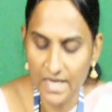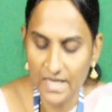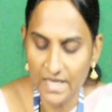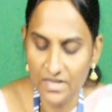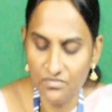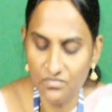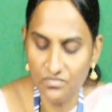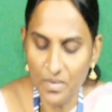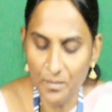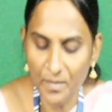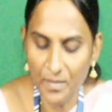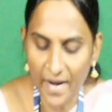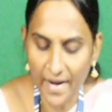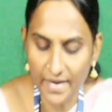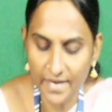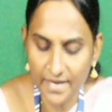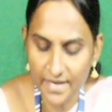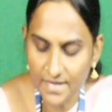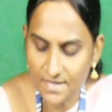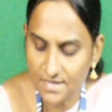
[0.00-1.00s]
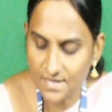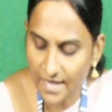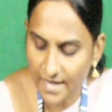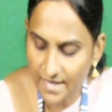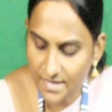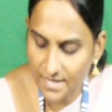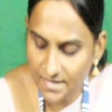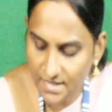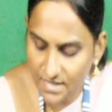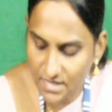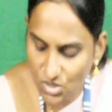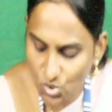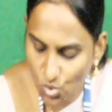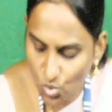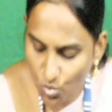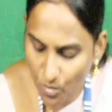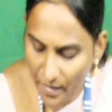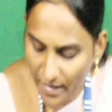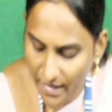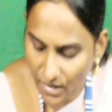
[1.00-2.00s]
if the matrix size is
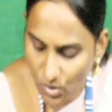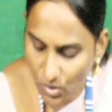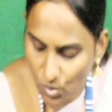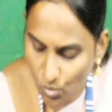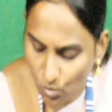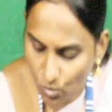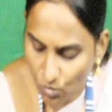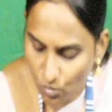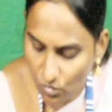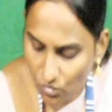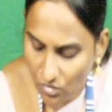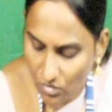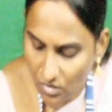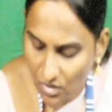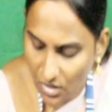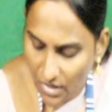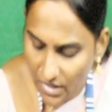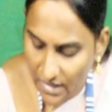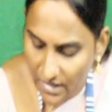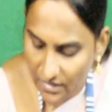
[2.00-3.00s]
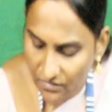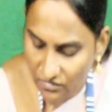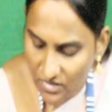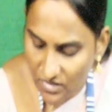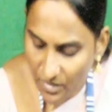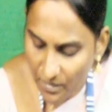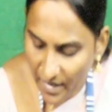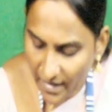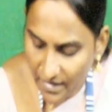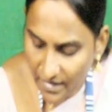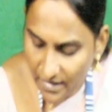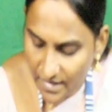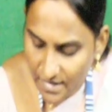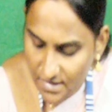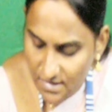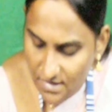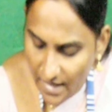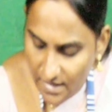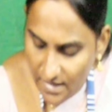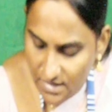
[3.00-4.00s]
2 by 2, if the matrix
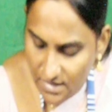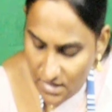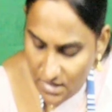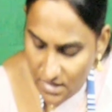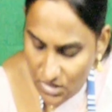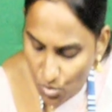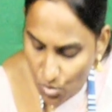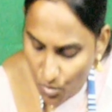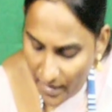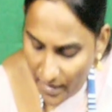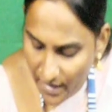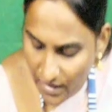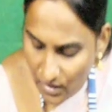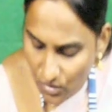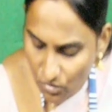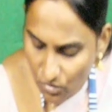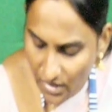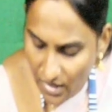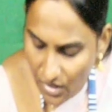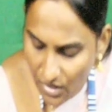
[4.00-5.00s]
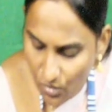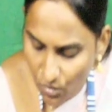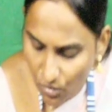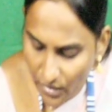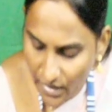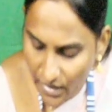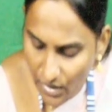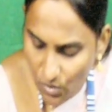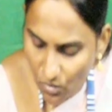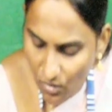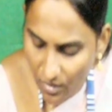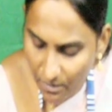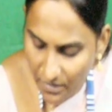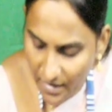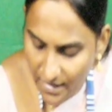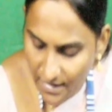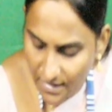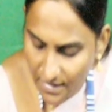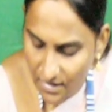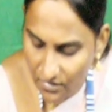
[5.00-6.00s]
size is 2 by 2, then no need to
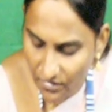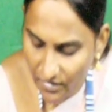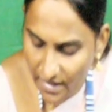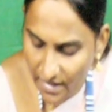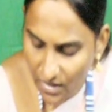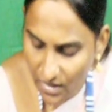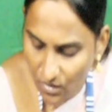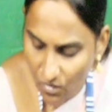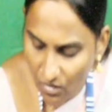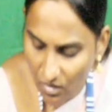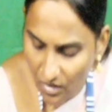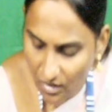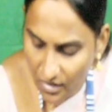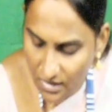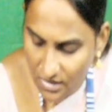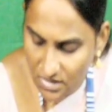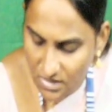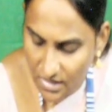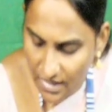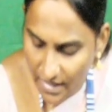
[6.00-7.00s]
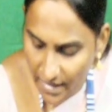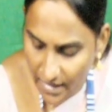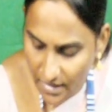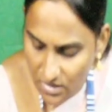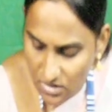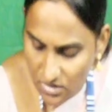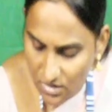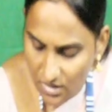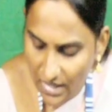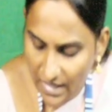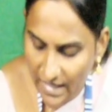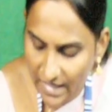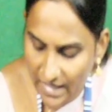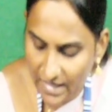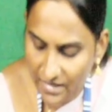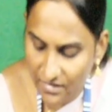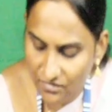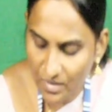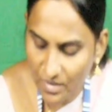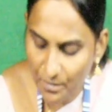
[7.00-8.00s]
apply the divide and conquer strategy.
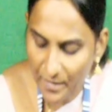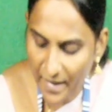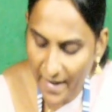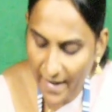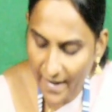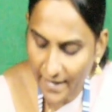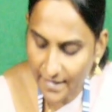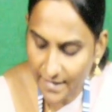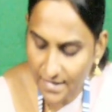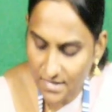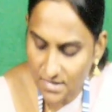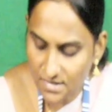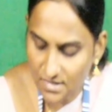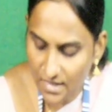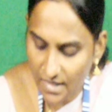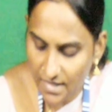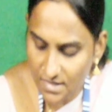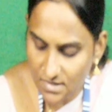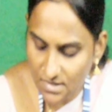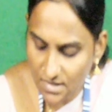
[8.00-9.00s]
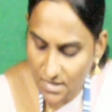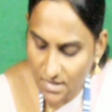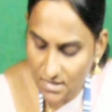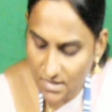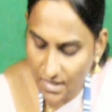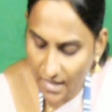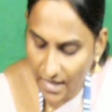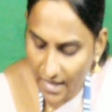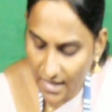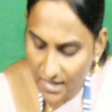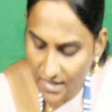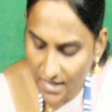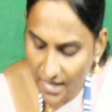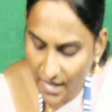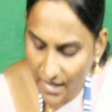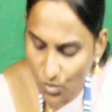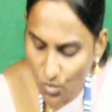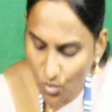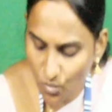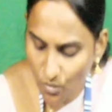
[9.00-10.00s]
If the matrix size is greater
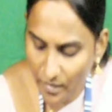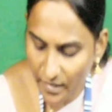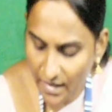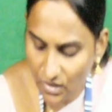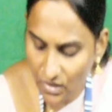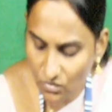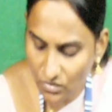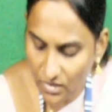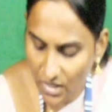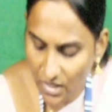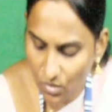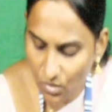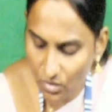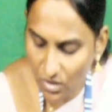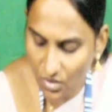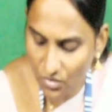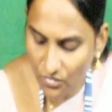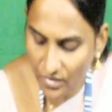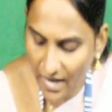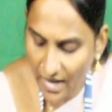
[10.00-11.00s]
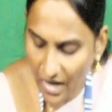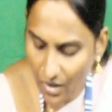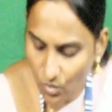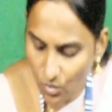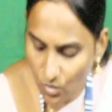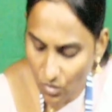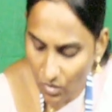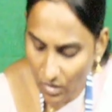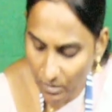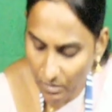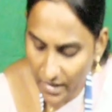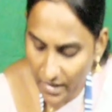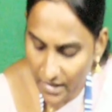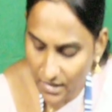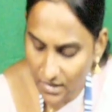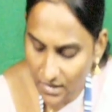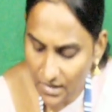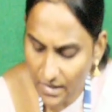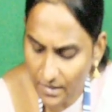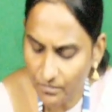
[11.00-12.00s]
than 2 by 2, then only we have to apply
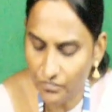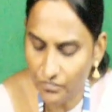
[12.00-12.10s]
the